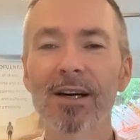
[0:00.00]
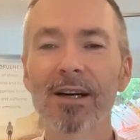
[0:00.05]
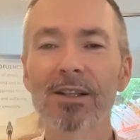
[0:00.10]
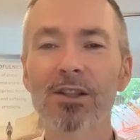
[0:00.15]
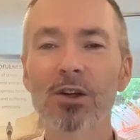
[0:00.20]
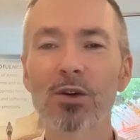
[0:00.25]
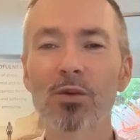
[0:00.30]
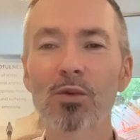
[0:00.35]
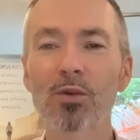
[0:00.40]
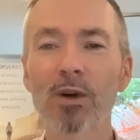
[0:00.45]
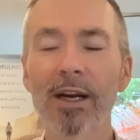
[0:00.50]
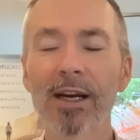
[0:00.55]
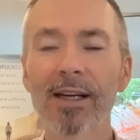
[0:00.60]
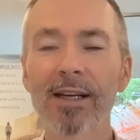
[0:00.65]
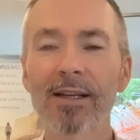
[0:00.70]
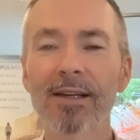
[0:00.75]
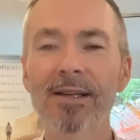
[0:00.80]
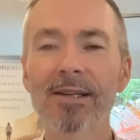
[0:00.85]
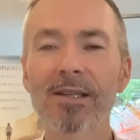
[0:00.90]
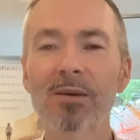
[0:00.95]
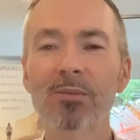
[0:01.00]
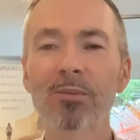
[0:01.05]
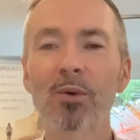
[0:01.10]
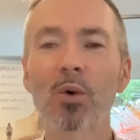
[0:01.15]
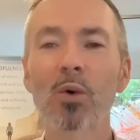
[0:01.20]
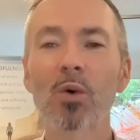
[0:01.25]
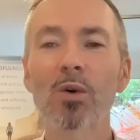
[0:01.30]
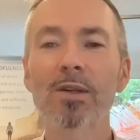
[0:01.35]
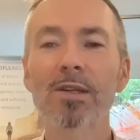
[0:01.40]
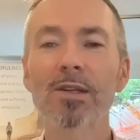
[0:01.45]
directly
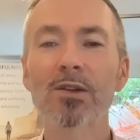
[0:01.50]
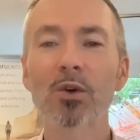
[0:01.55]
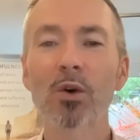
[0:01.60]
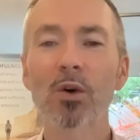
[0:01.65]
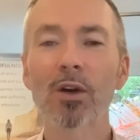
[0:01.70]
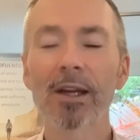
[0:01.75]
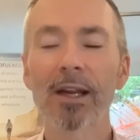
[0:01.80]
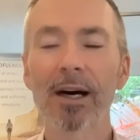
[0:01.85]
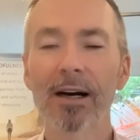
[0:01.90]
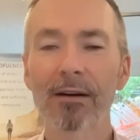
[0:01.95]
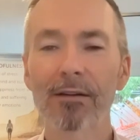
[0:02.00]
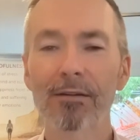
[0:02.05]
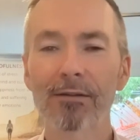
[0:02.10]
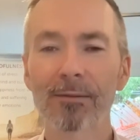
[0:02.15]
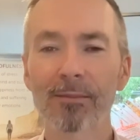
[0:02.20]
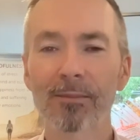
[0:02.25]
supports your life?